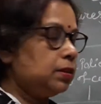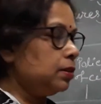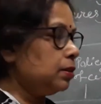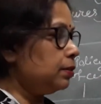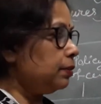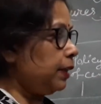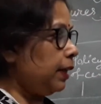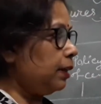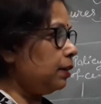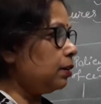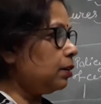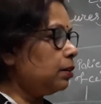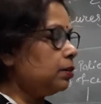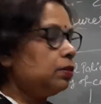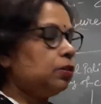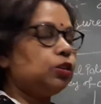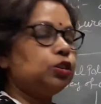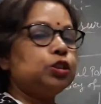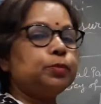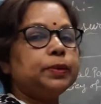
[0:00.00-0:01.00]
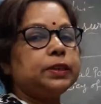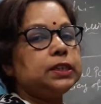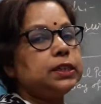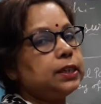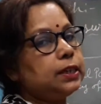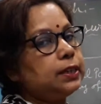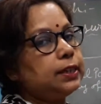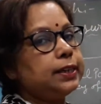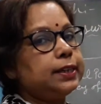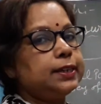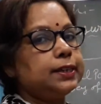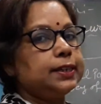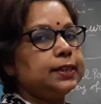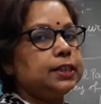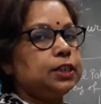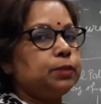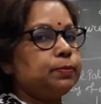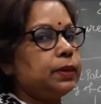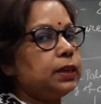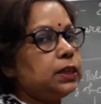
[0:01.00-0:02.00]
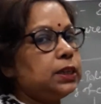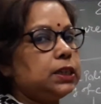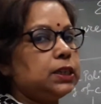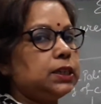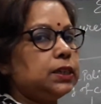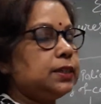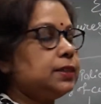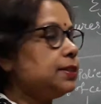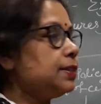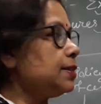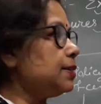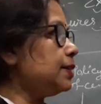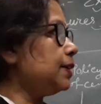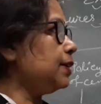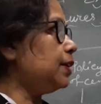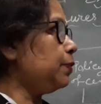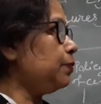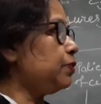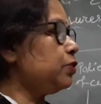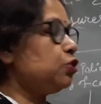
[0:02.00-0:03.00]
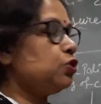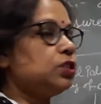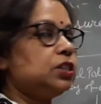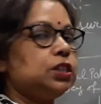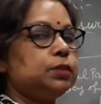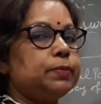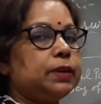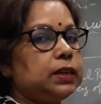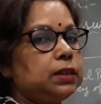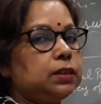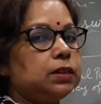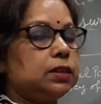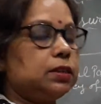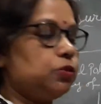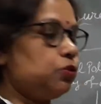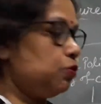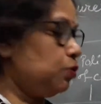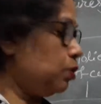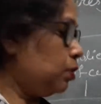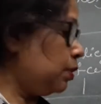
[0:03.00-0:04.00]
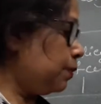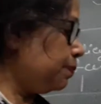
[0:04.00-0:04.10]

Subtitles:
then automatically aggregate demand increases and deficient demand control.